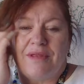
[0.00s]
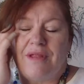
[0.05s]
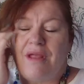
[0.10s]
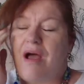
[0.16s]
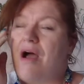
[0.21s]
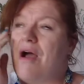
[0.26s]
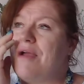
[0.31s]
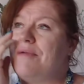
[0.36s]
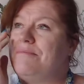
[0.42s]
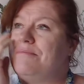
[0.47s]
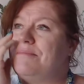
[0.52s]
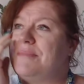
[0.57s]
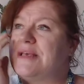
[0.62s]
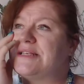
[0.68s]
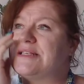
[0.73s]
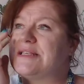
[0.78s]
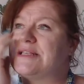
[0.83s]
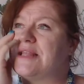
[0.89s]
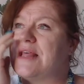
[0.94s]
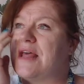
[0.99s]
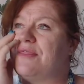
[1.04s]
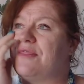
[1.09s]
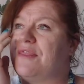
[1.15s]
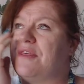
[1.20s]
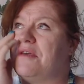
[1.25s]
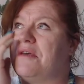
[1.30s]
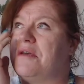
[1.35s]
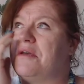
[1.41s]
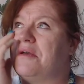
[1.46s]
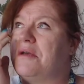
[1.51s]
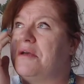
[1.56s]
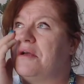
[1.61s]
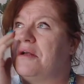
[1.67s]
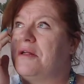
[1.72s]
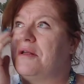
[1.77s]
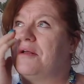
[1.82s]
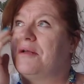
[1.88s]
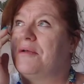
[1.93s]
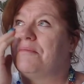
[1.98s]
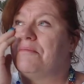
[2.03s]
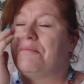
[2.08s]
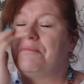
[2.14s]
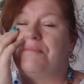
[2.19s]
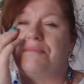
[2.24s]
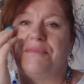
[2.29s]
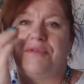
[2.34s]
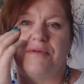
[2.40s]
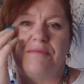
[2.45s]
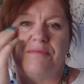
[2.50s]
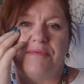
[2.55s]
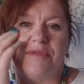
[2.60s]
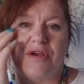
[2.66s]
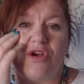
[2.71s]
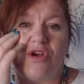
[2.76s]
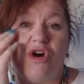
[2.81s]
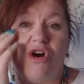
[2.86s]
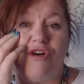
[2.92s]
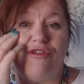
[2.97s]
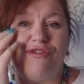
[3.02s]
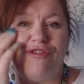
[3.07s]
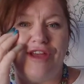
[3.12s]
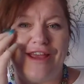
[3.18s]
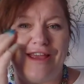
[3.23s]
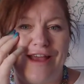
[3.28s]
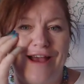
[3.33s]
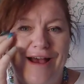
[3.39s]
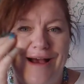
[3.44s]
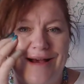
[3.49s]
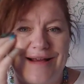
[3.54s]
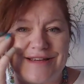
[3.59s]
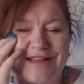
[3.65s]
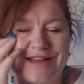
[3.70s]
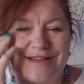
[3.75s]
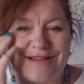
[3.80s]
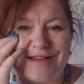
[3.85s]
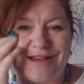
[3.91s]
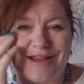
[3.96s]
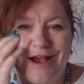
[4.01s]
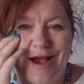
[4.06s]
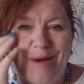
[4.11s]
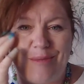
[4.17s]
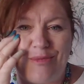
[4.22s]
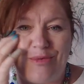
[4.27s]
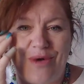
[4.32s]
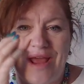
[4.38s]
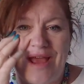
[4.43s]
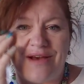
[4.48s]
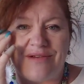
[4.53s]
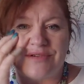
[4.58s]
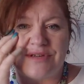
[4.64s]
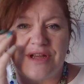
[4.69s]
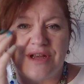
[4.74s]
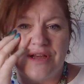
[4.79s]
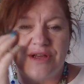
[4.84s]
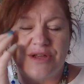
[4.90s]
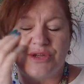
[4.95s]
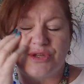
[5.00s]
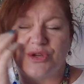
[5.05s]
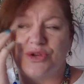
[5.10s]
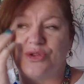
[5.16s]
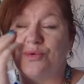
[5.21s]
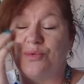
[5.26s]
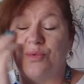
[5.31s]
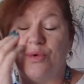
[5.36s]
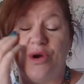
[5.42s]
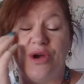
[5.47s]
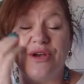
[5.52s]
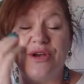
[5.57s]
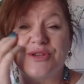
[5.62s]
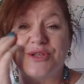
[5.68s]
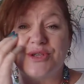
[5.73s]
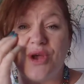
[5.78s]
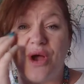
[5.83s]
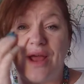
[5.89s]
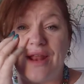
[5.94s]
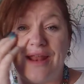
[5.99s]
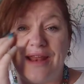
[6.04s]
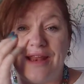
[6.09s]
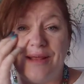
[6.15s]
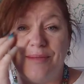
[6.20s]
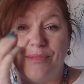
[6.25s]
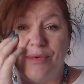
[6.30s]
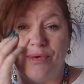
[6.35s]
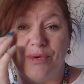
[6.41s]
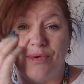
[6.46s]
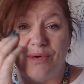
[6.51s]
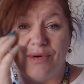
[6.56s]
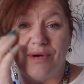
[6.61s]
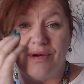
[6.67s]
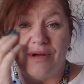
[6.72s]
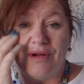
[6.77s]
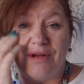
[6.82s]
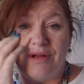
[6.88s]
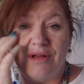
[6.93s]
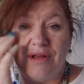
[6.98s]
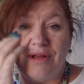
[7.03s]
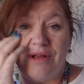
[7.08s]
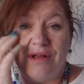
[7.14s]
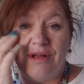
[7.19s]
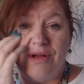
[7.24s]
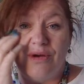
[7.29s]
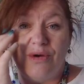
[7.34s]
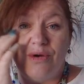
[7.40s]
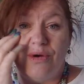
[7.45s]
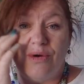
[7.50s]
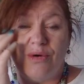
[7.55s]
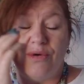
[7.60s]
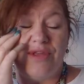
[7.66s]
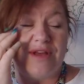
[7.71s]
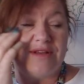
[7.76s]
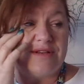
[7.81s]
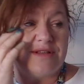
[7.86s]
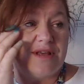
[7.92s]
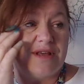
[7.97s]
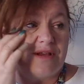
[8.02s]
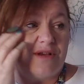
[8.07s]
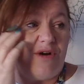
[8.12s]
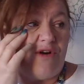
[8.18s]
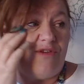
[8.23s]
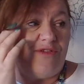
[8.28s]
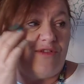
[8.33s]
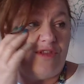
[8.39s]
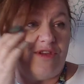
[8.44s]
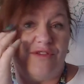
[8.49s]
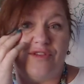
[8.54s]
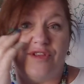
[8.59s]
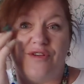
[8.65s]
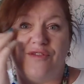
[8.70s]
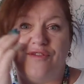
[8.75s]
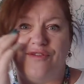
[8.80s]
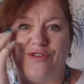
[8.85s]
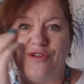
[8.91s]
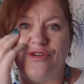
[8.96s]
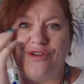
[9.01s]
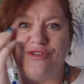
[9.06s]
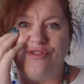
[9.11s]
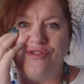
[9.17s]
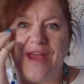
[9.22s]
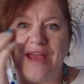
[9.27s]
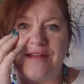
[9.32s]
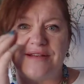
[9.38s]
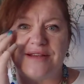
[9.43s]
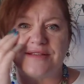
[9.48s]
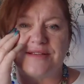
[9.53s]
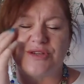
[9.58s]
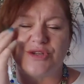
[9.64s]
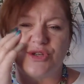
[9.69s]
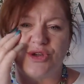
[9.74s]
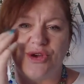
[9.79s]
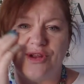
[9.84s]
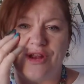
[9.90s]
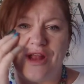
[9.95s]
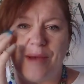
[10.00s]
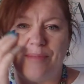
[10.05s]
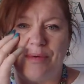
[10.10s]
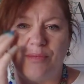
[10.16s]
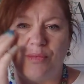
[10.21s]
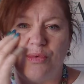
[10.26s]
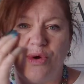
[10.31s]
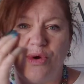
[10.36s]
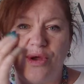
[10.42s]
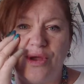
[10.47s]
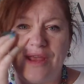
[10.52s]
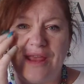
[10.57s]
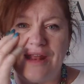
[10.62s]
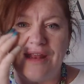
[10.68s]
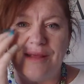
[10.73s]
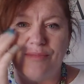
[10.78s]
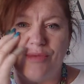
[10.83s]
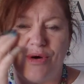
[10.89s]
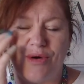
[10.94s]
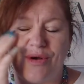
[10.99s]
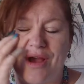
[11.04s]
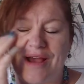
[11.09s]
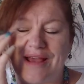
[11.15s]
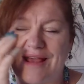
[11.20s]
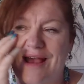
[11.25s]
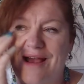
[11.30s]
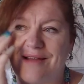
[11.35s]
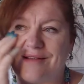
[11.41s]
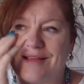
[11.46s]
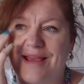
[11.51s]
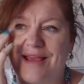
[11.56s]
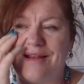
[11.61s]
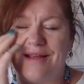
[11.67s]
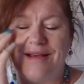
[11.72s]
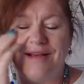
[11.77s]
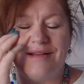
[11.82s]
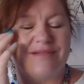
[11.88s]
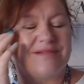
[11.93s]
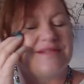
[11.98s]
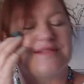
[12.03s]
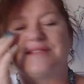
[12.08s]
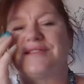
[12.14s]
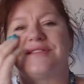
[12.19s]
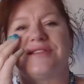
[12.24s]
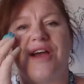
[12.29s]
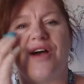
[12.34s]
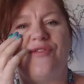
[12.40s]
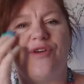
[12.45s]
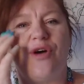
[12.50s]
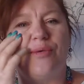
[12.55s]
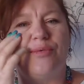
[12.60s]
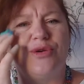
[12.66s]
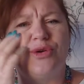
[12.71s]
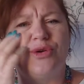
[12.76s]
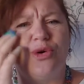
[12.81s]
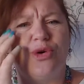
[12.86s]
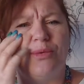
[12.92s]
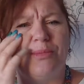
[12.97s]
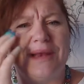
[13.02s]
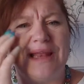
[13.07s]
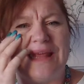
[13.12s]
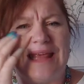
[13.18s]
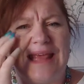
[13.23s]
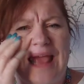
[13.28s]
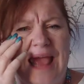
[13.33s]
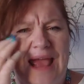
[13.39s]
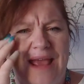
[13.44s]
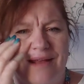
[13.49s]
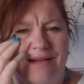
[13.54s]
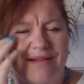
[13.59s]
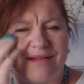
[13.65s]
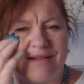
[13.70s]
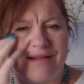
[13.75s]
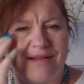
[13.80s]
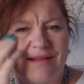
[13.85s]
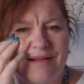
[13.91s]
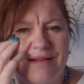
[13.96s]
I miss that the coffee cart doesn't come round to the work site anymore. Or the food van doesn't turn up at work anymore and I can't get the stuff I would normally get.